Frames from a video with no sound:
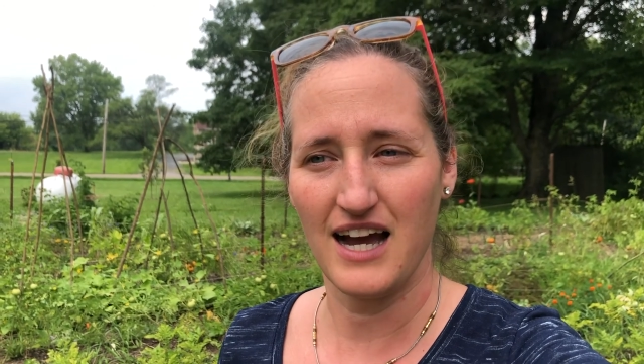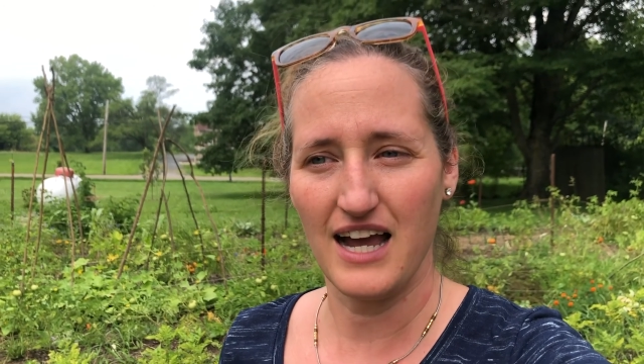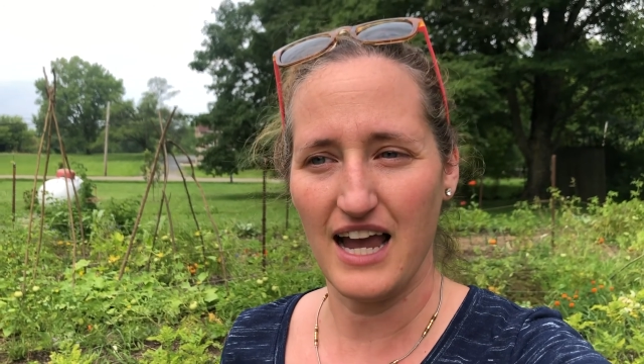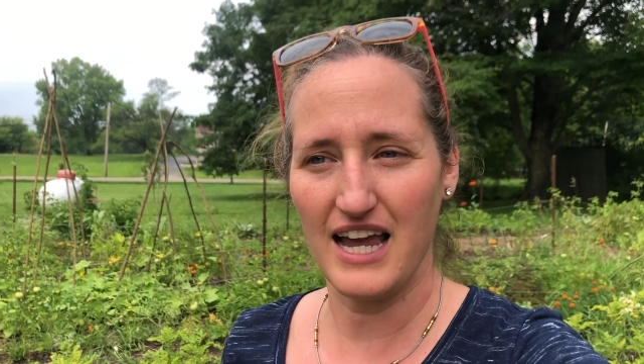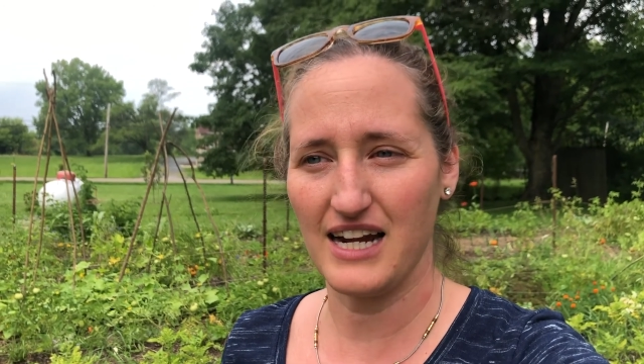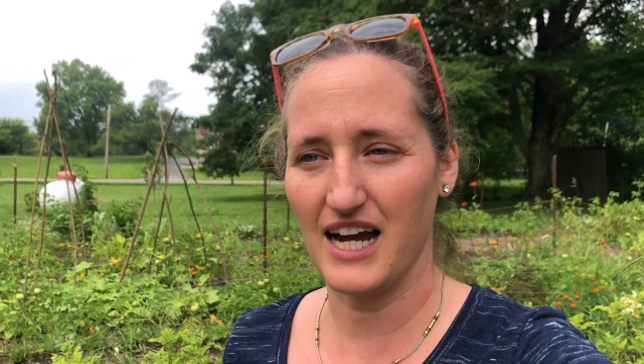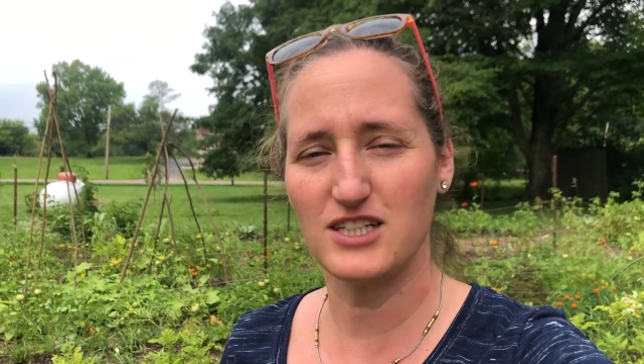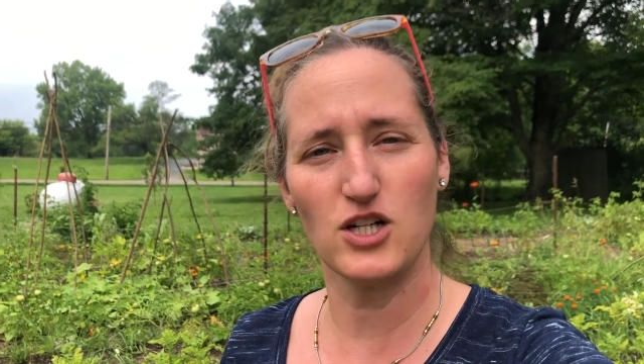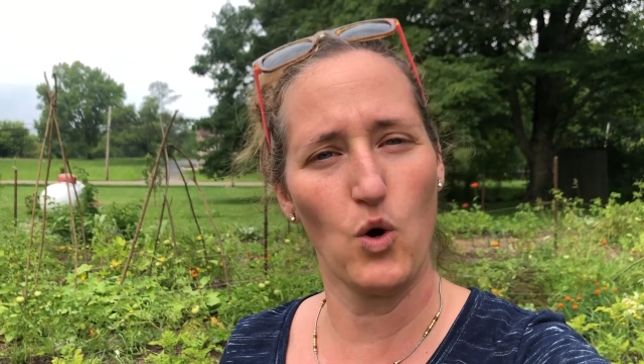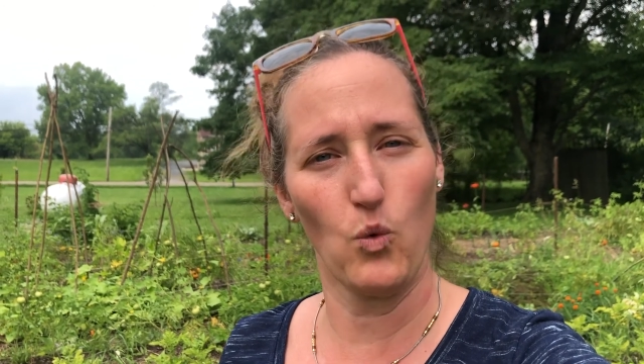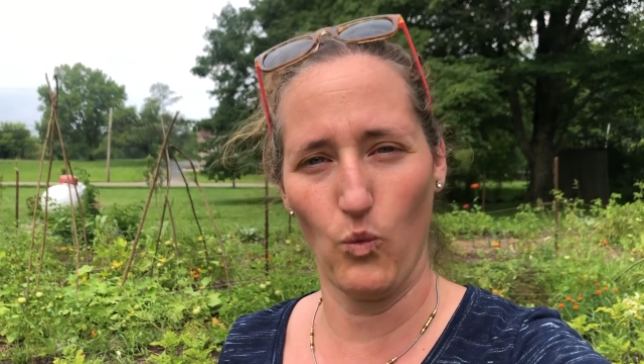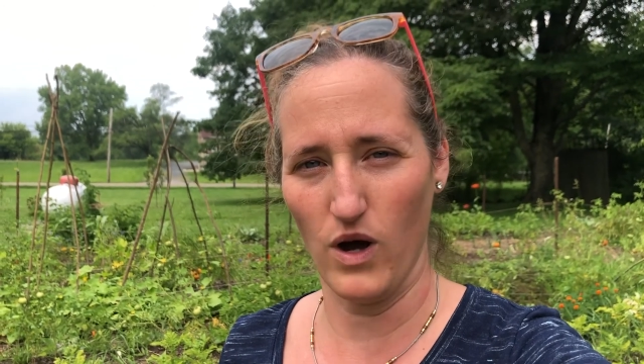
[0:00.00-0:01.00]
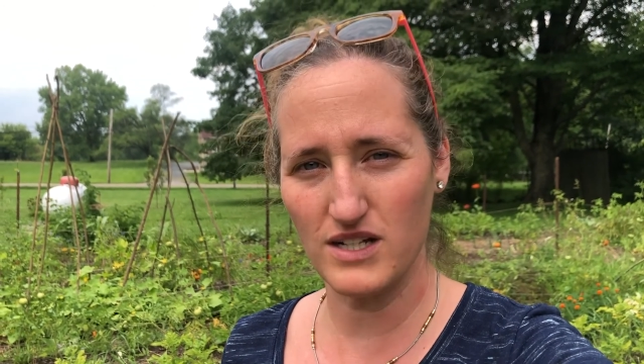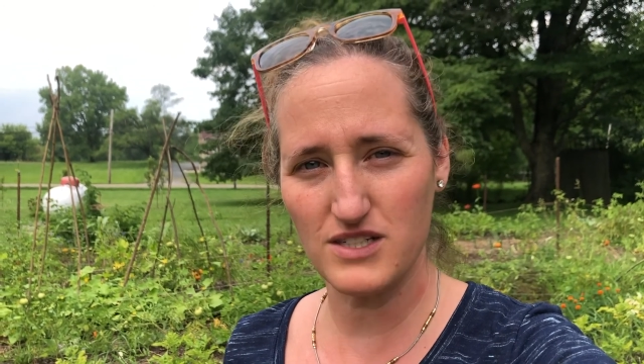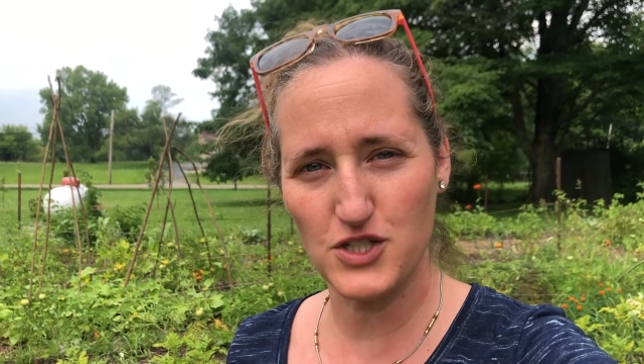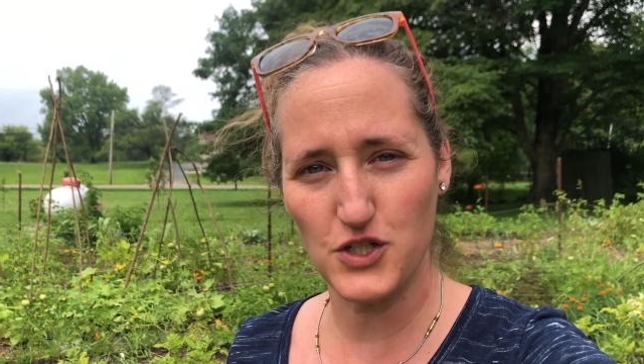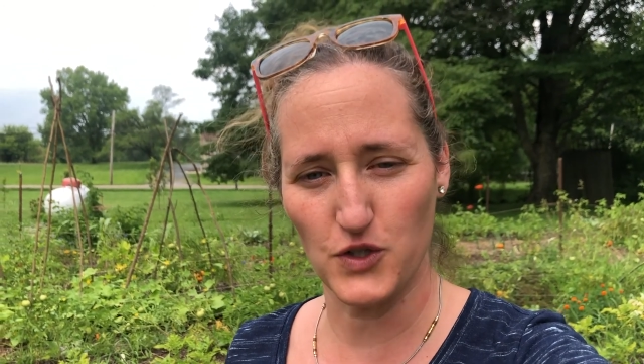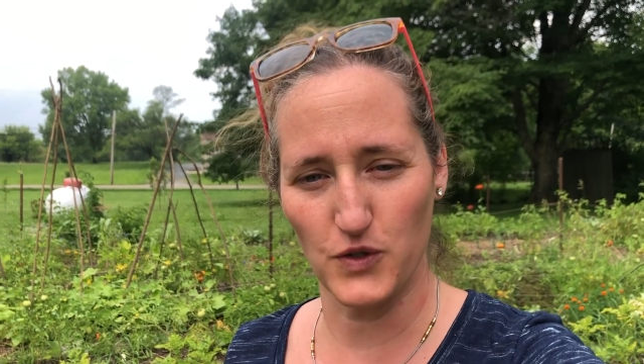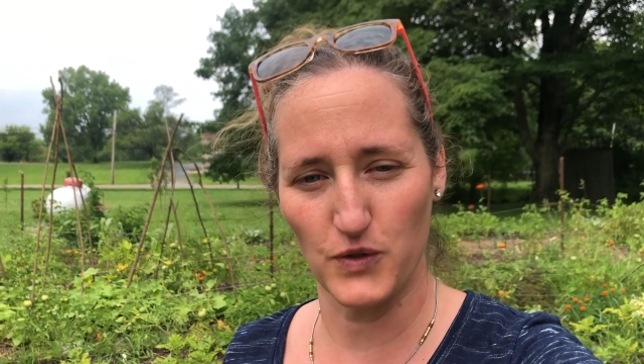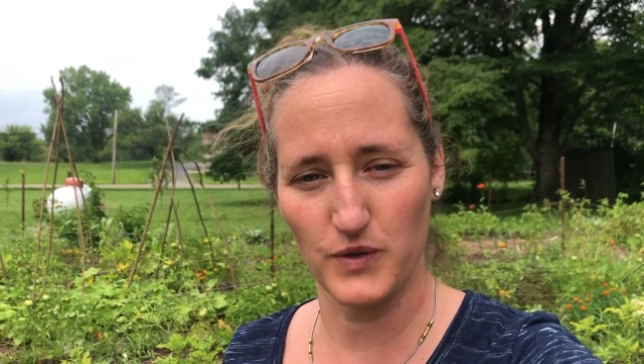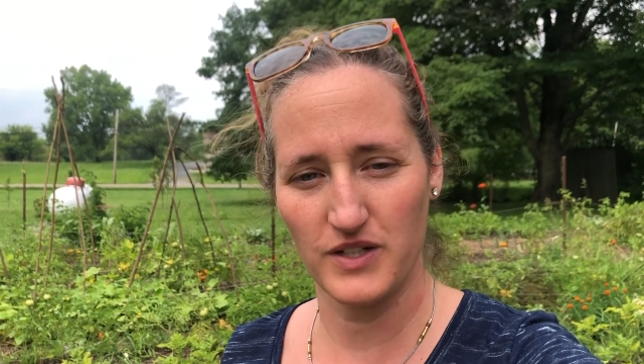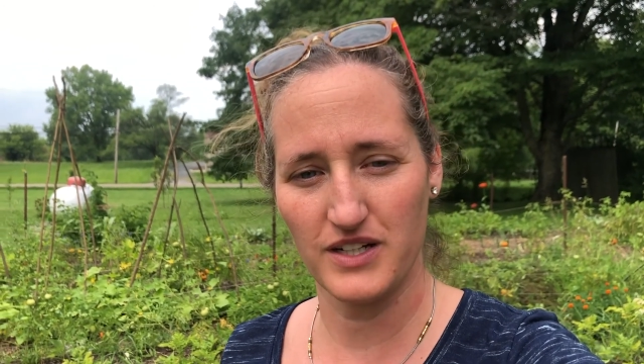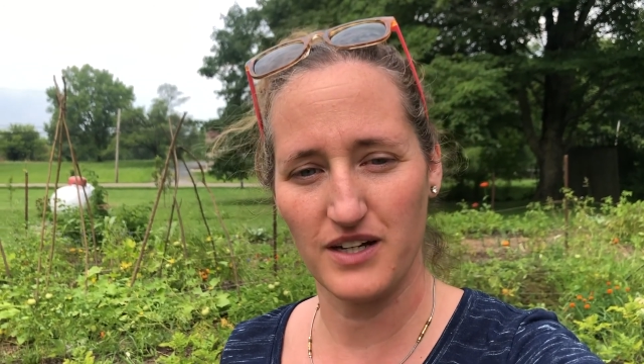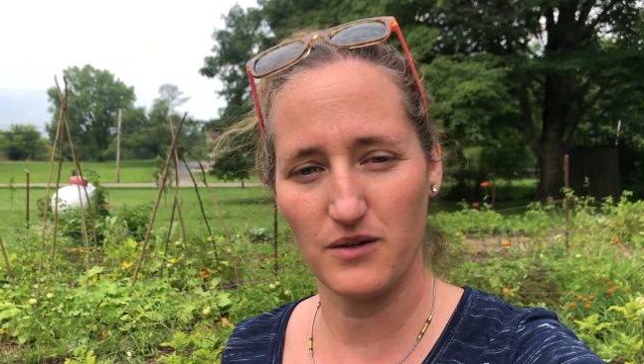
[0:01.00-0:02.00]
and I don't want to,
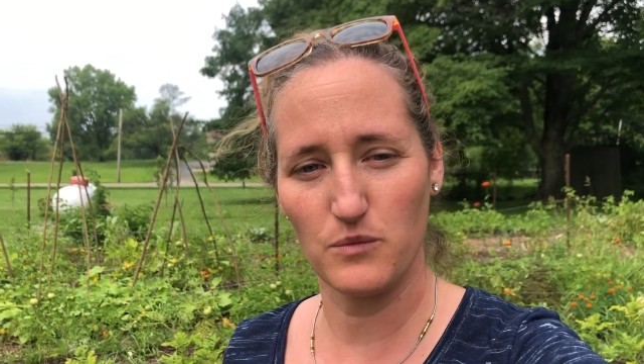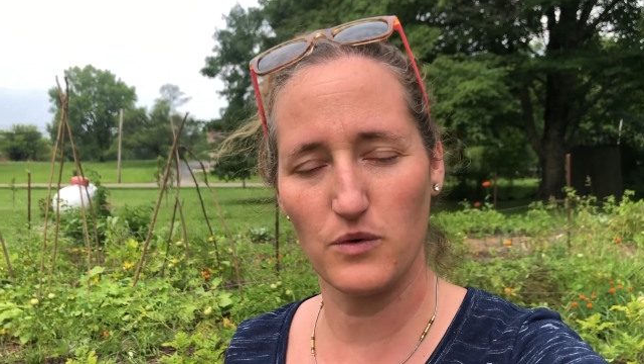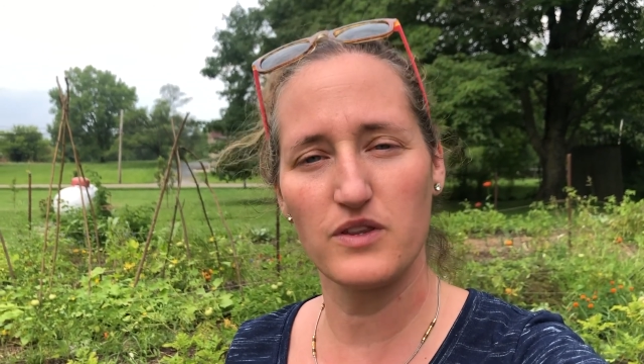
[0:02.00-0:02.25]
well,